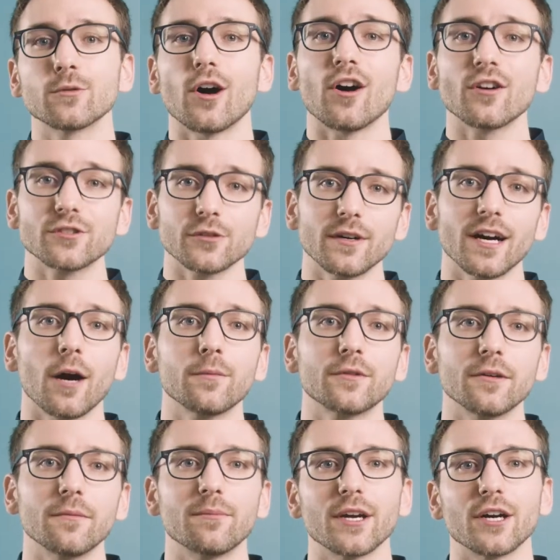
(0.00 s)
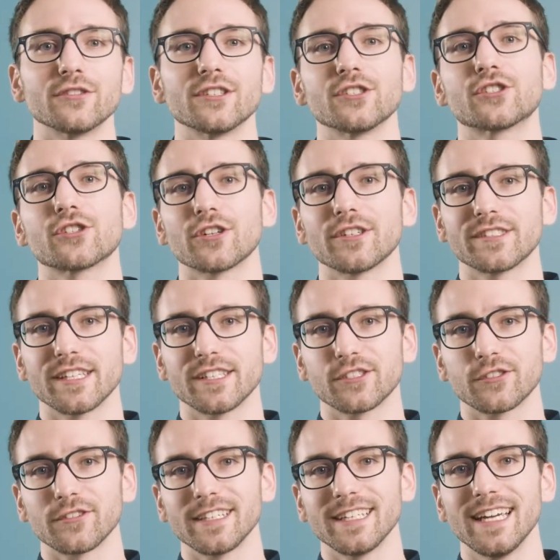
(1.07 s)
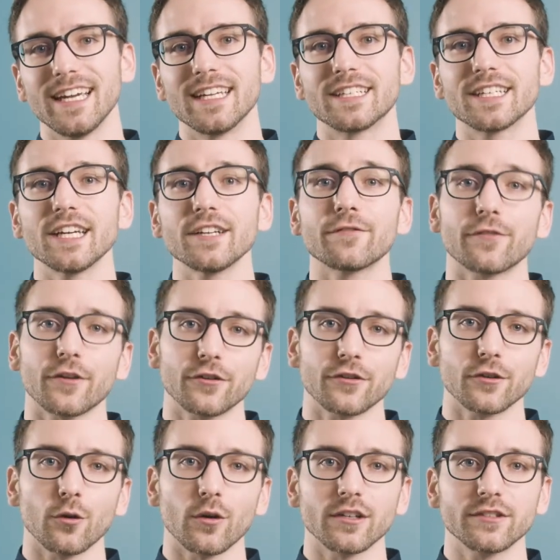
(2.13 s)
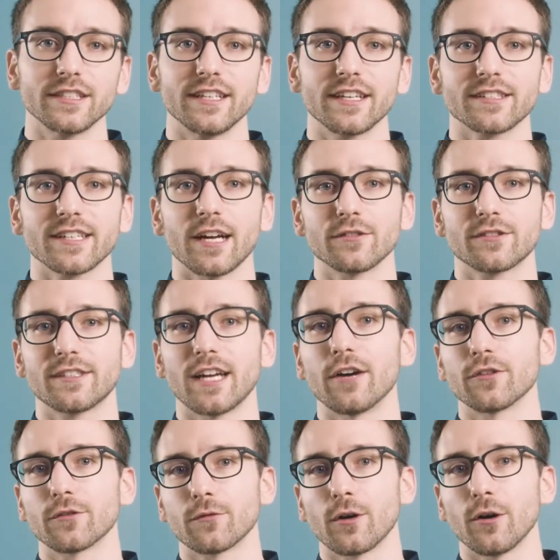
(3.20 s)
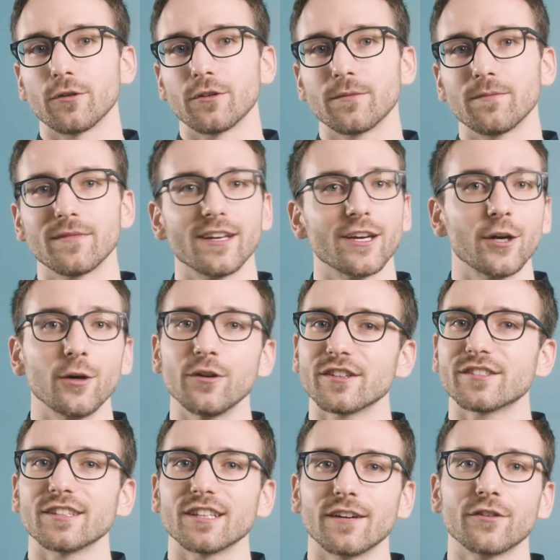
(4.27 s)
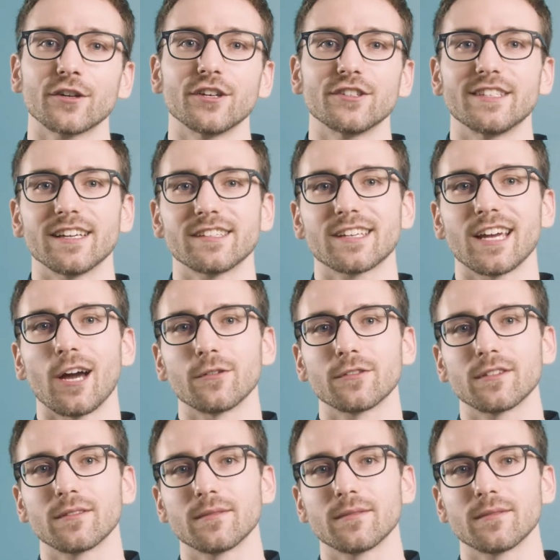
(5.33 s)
will also help them build insurance history to get further loyalty discounts down the road. Who doesn't love a good discount?